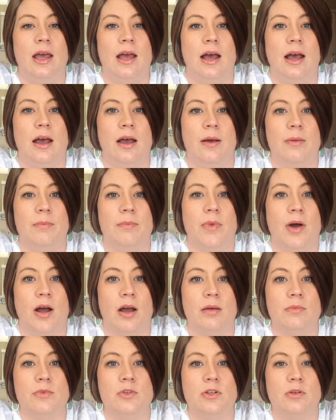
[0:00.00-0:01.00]

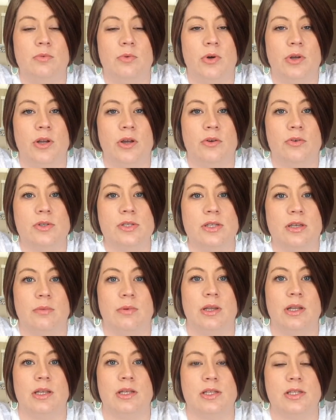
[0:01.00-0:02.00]
Mom 2.0
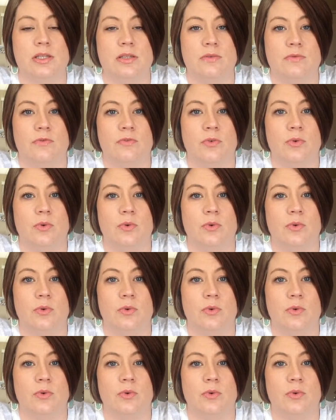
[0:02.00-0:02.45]
Summit is